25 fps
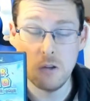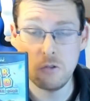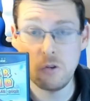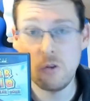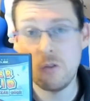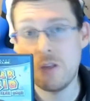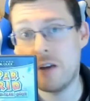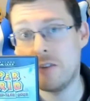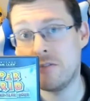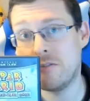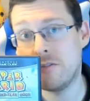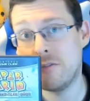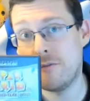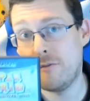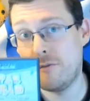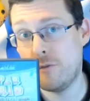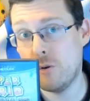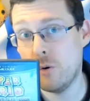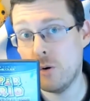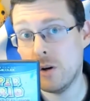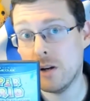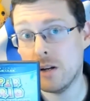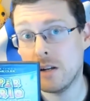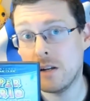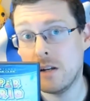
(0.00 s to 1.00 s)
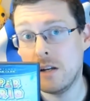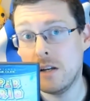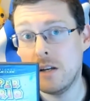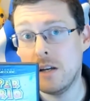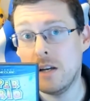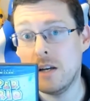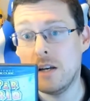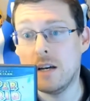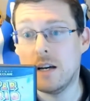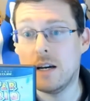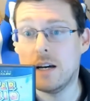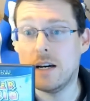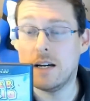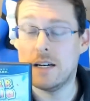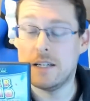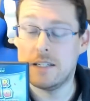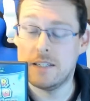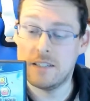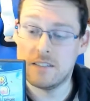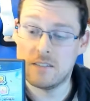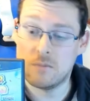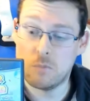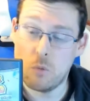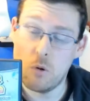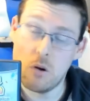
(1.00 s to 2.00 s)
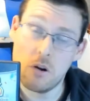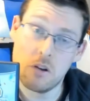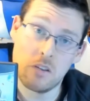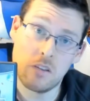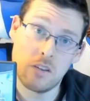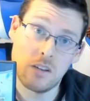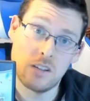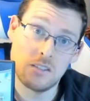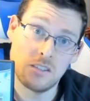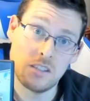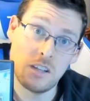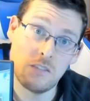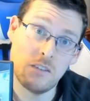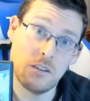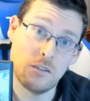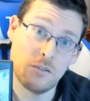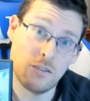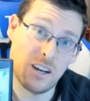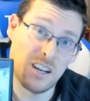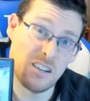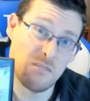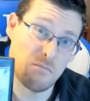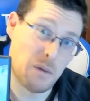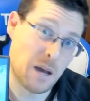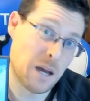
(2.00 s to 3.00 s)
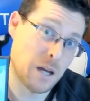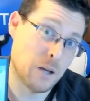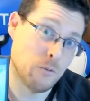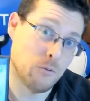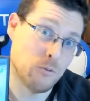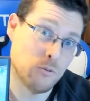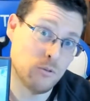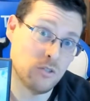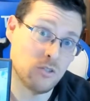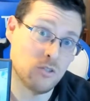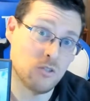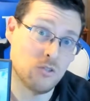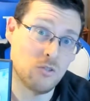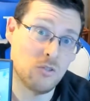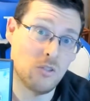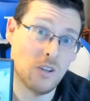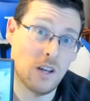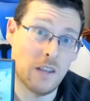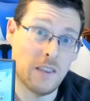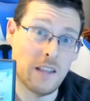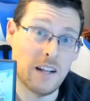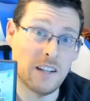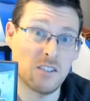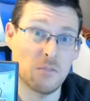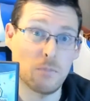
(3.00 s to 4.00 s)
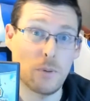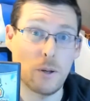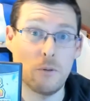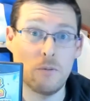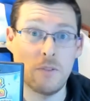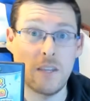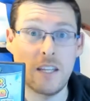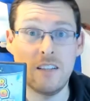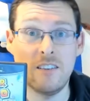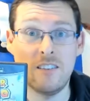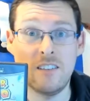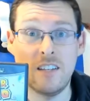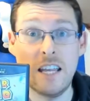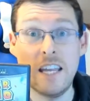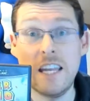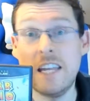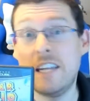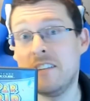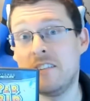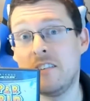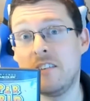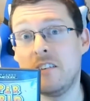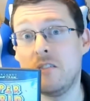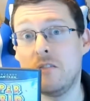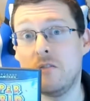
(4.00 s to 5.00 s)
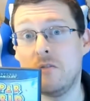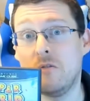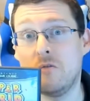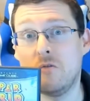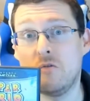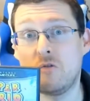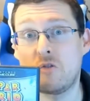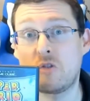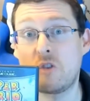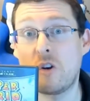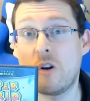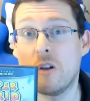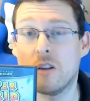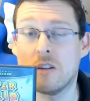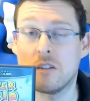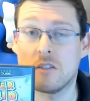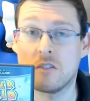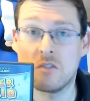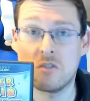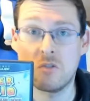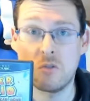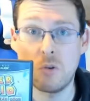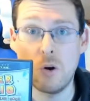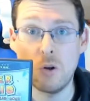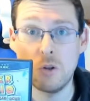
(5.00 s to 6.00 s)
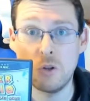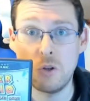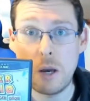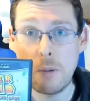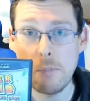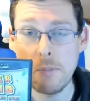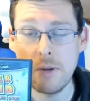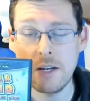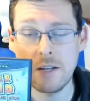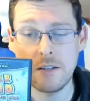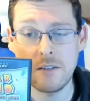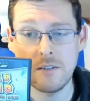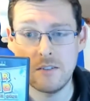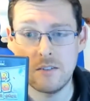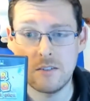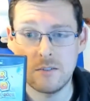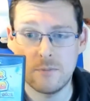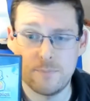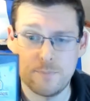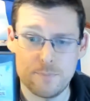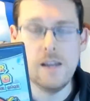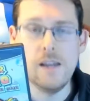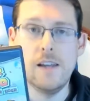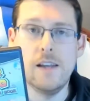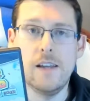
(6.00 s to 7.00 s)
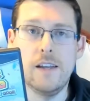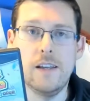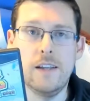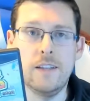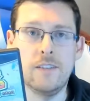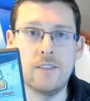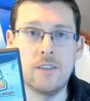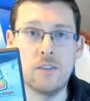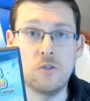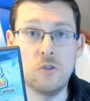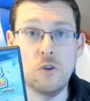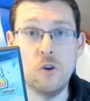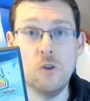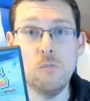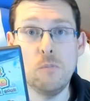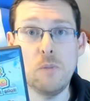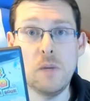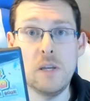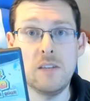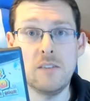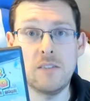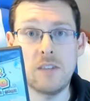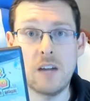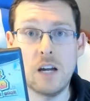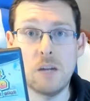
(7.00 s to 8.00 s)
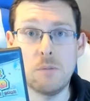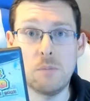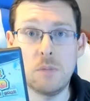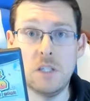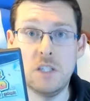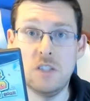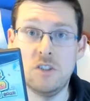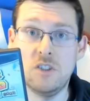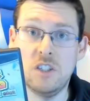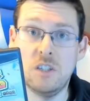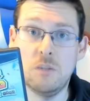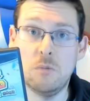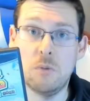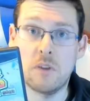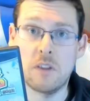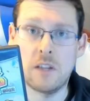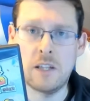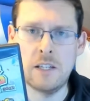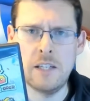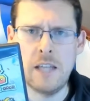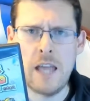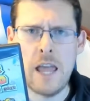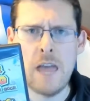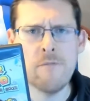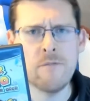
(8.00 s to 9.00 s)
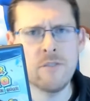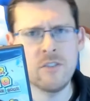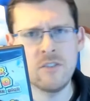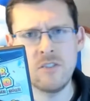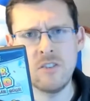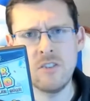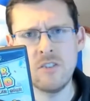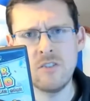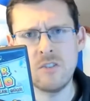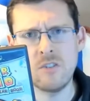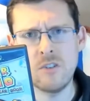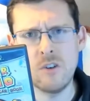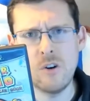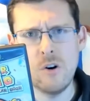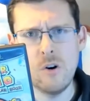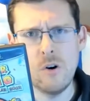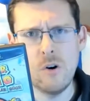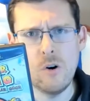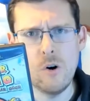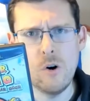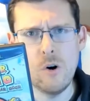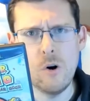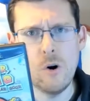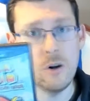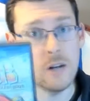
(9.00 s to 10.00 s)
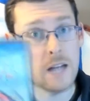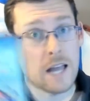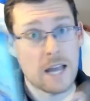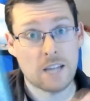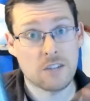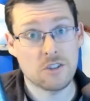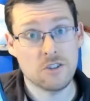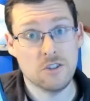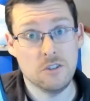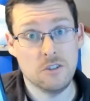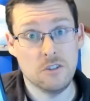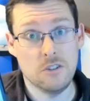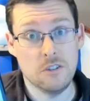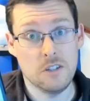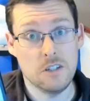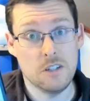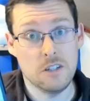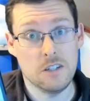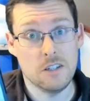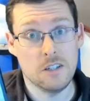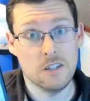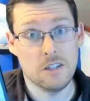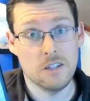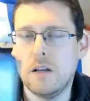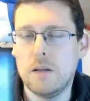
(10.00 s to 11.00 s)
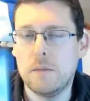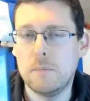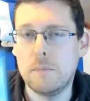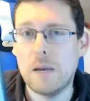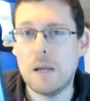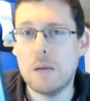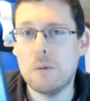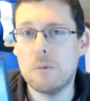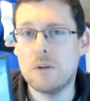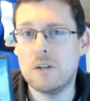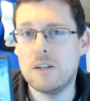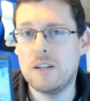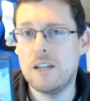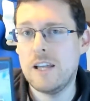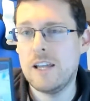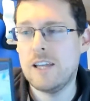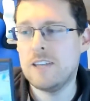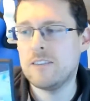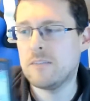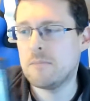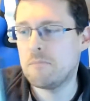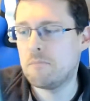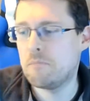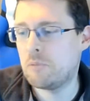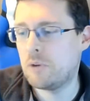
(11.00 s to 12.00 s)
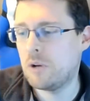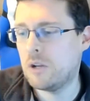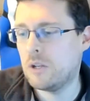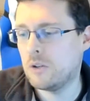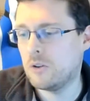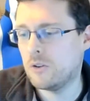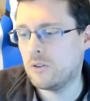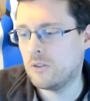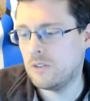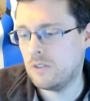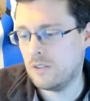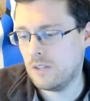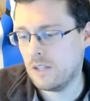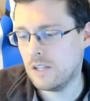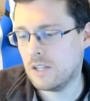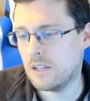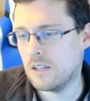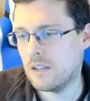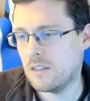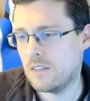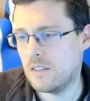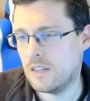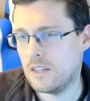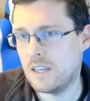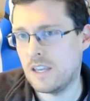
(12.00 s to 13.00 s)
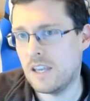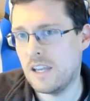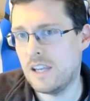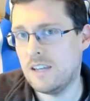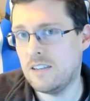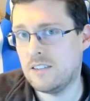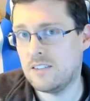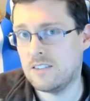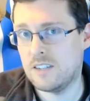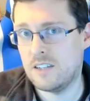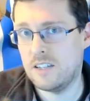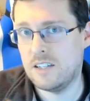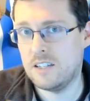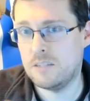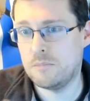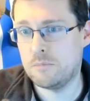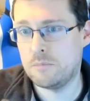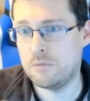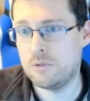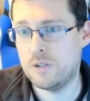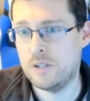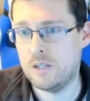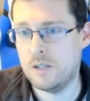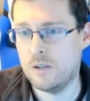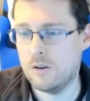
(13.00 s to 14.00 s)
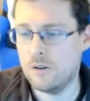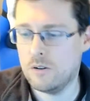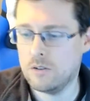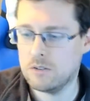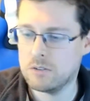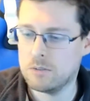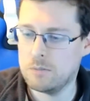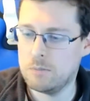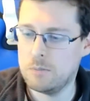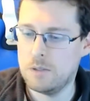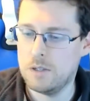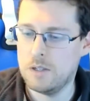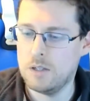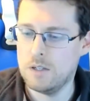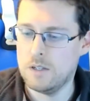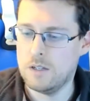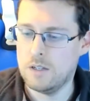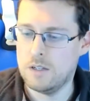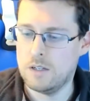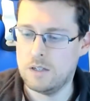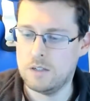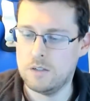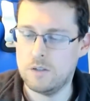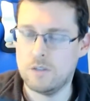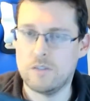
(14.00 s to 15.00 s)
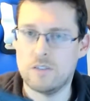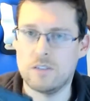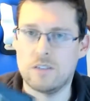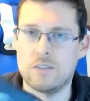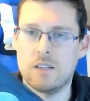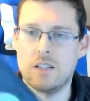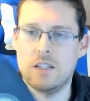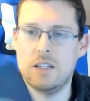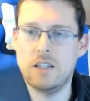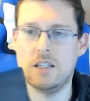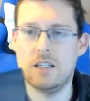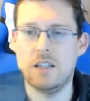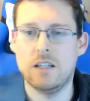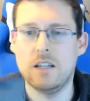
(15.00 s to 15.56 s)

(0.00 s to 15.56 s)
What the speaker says: 2004, and it's worth £75 and that's about $98 to all you Americans. It's a turn-based RPG with an emphasis on action. My one is in pretty good nick, the case is pretty awesome, and obviously